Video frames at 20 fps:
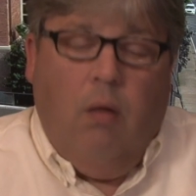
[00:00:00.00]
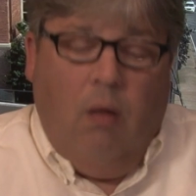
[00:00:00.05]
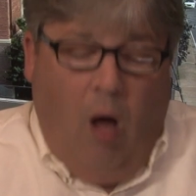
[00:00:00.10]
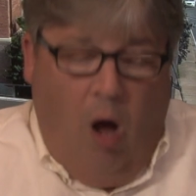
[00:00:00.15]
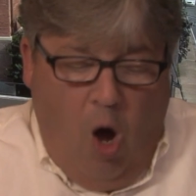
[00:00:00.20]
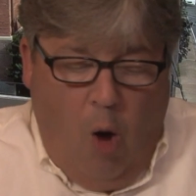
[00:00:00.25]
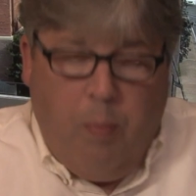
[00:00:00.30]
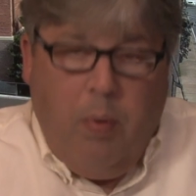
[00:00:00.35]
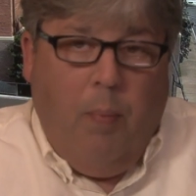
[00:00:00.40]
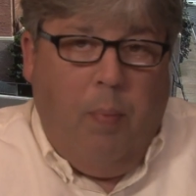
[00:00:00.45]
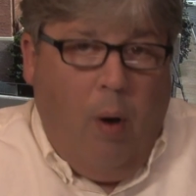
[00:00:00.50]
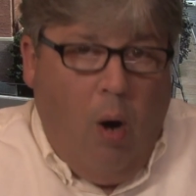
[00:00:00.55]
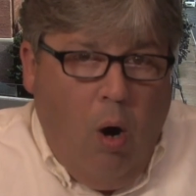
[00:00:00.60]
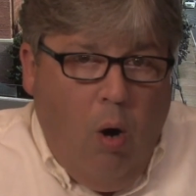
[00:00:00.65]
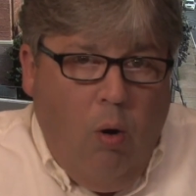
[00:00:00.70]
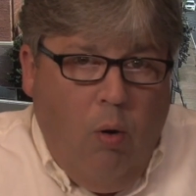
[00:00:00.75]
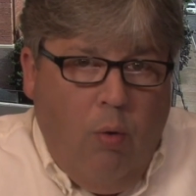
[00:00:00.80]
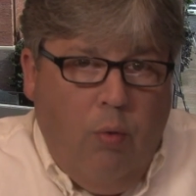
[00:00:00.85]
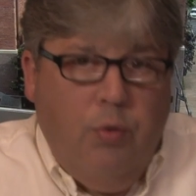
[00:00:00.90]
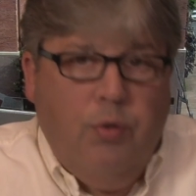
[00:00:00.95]
all
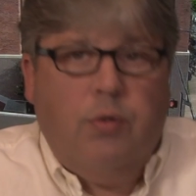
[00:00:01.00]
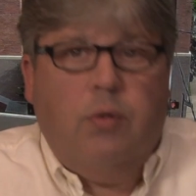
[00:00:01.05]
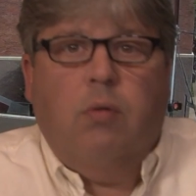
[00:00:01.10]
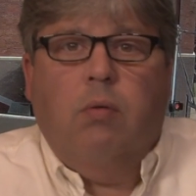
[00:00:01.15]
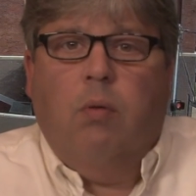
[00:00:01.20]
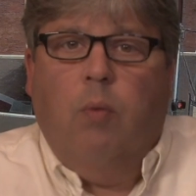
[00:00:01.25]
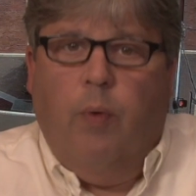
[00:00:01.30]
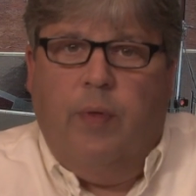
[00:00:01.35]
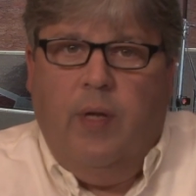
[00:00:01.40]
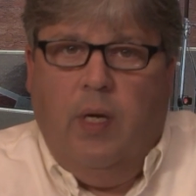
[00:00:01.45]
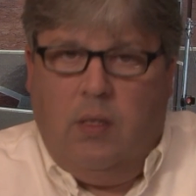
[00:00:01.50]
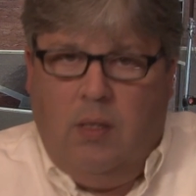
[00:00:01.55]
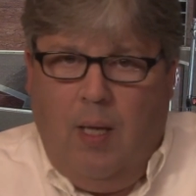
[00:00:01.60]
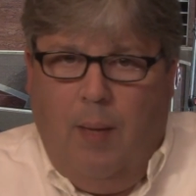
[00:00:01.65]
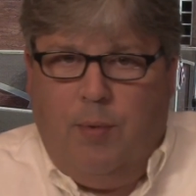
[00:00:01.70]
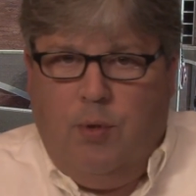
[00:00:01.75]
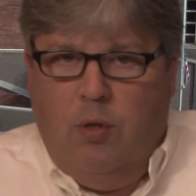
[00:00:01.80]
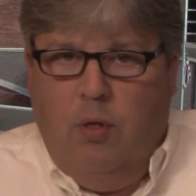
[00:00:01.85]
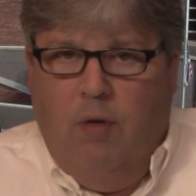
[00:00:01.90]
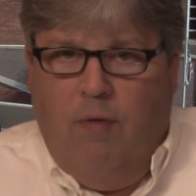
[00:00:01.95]
proposed, with the
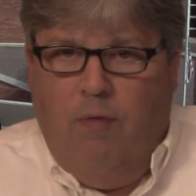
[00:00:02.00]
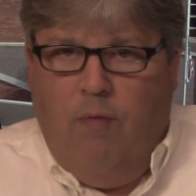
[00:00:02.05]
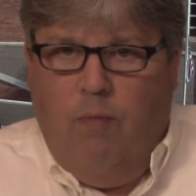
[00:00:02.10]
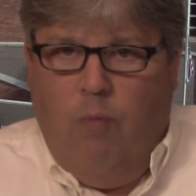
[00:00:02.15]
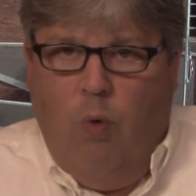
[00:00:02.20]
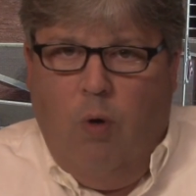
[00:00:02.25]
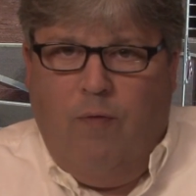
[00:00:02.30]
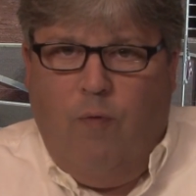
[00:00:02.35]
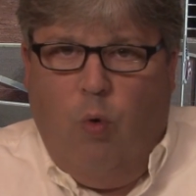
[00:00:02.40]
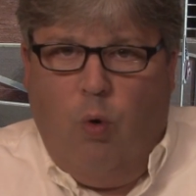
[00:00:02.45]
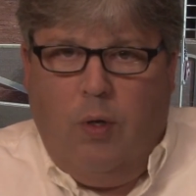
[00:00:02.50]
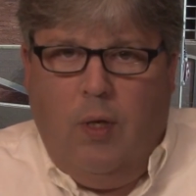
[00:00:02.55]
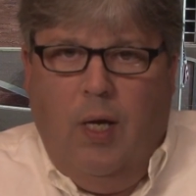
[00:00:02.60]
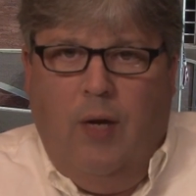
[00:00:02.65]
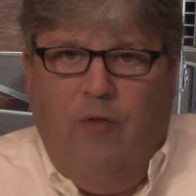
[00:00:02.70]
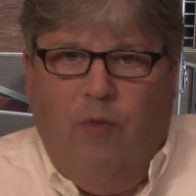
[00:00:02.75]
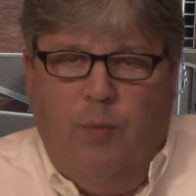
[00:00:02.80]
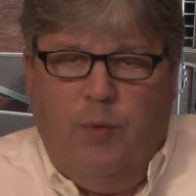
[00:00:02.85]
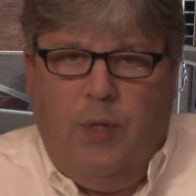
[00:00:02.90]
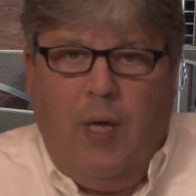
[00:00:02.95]
exception of
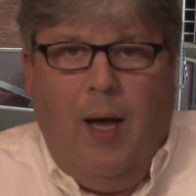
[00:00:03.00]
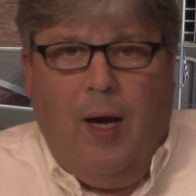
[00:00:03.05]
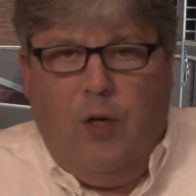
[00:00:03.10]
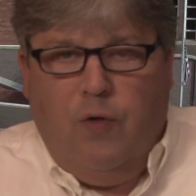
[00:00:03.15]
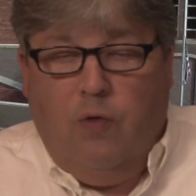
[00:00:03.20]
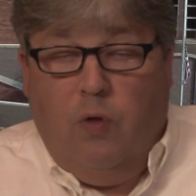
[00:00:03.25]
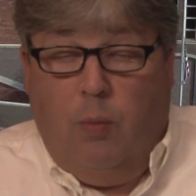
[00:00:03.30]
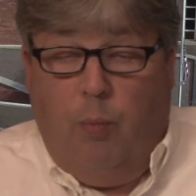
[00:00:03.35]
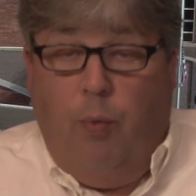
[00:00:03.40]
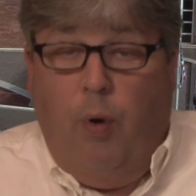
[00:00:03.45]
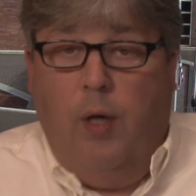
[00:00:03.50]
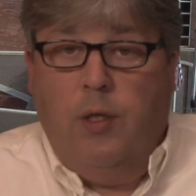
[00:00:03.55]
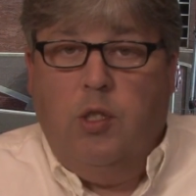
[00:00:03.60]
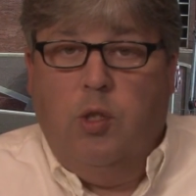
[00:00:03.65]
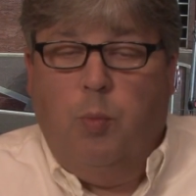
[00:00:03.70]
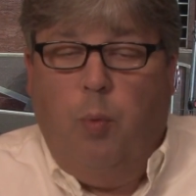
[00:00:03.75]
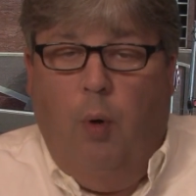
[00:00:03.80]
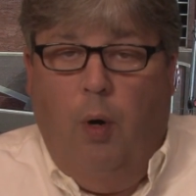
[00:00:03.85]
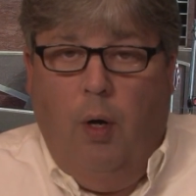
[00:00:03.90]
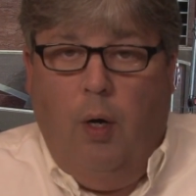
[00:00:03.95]
114 from Salyersville to
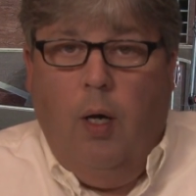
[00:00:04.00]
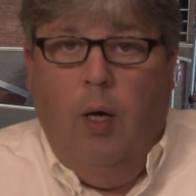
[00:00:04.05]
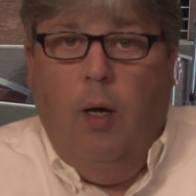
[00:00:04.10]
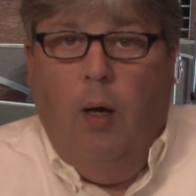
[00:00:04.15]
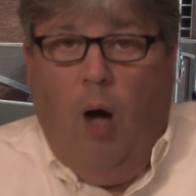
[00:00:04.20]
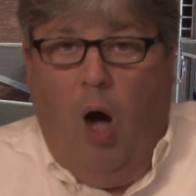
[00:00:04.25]
Prestonsburg,